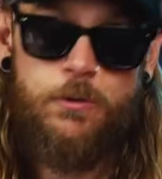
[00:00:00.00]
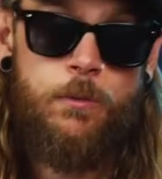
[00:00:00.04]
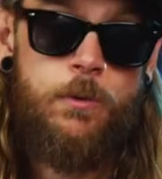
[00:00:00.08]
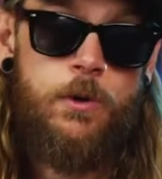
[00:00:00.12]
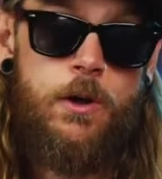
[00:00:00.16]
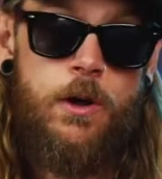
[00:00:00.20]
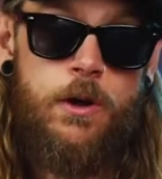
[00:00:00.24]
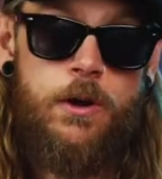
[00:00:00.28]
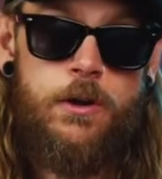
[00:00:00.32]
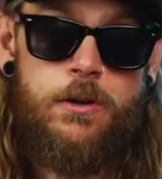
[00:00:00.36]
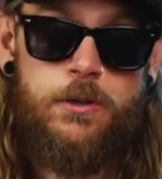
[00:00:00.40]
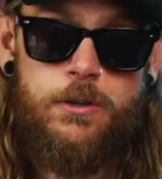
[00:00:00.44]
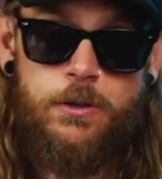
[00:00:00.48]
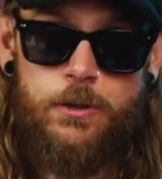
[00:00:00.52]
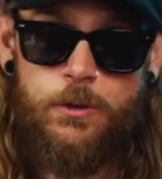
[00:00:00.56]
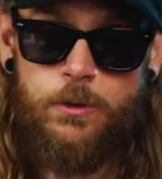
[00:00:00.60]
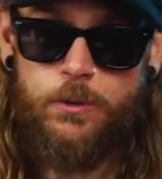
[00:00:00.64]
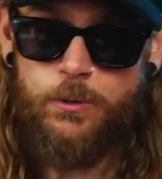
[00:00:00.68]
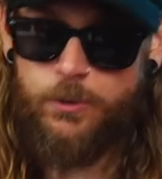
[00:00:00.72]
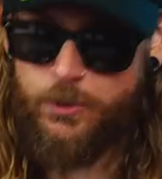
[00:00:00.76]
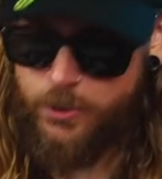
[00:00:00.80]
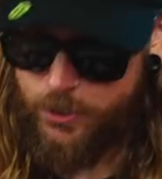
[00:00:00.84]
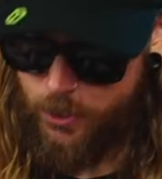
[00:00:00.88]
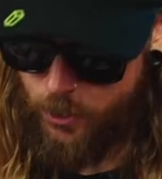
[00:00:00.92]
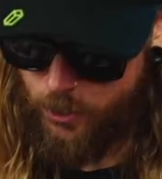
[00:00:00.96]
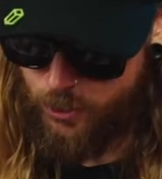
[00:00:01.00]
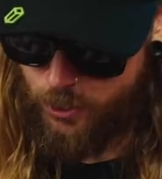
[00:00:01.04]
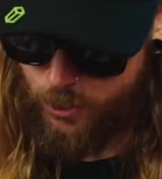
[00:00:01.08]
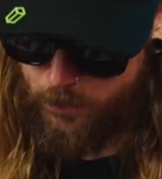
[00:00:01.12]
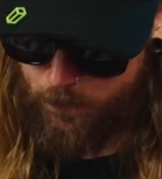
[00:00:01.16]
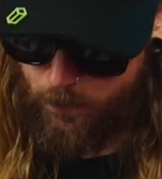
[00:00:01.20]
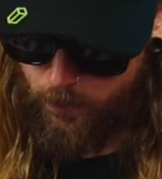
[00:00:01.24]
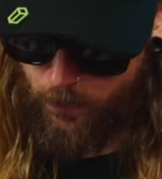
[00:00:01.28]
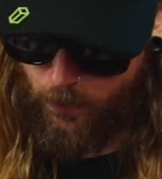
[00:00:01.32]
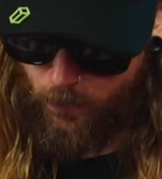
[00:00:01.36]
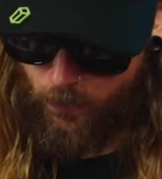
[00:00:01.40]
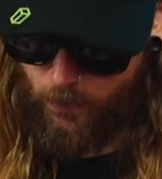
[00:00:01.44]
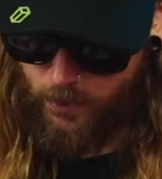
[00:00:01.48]
So we're gonna do search
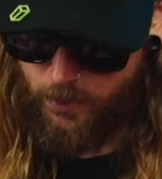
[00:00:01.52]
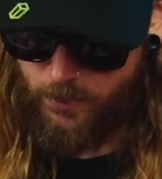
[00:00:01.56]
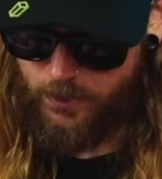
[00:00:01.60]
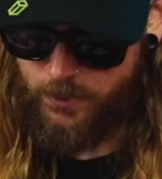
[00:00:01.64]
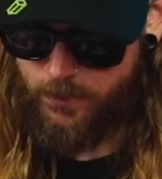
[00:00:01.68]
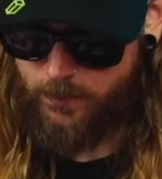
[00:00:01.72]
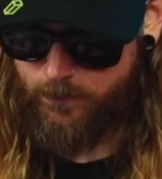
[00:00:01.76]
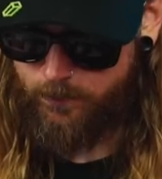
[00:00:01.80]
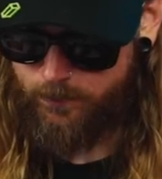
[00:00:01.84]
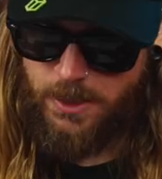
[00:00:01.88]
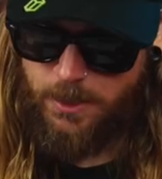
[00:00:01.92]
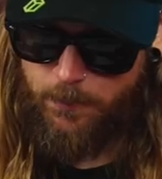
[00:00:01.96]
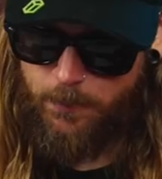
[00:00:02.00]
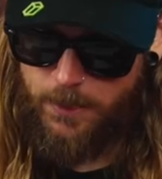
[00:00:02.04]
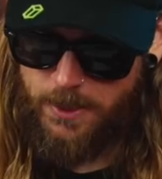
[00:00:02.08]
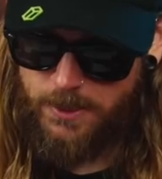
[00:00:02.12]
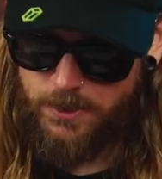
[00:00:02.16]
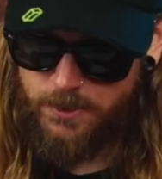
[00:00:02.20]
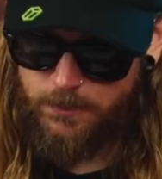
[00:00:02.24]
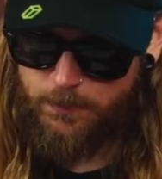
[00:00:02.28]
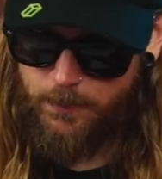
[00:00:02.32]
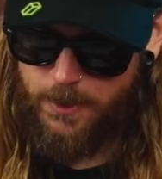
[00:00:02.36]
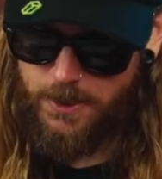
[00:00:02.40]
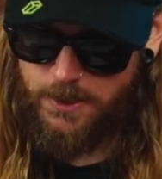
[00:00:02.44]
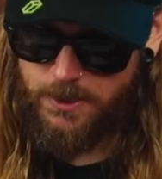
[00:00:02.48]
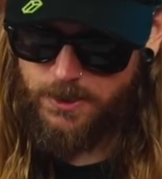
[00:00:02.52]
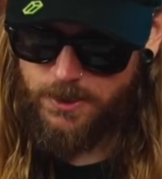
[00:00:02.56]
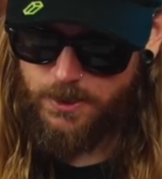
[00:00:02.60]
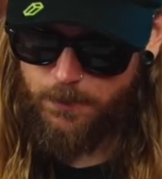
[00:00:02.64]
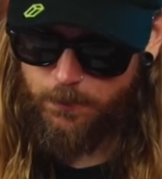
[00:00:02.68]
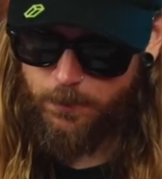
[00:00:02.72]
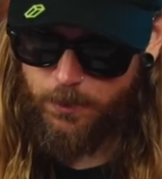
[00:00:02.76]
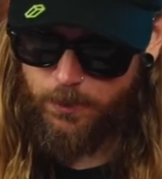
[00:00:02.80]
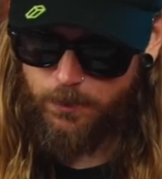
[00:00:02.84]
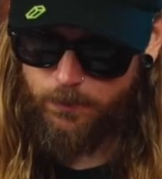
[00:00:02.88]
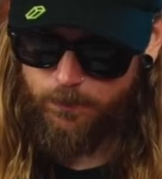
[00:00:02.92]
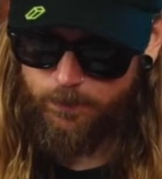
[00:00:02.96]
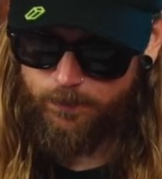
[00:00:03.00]
exploit CMS made
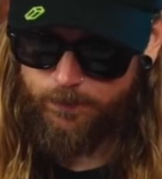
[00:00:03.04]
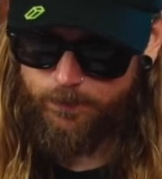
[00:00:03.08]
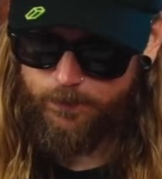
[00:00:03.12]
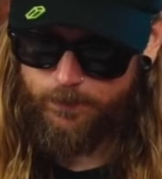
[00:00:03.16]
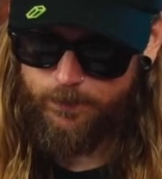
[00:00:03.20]
simple.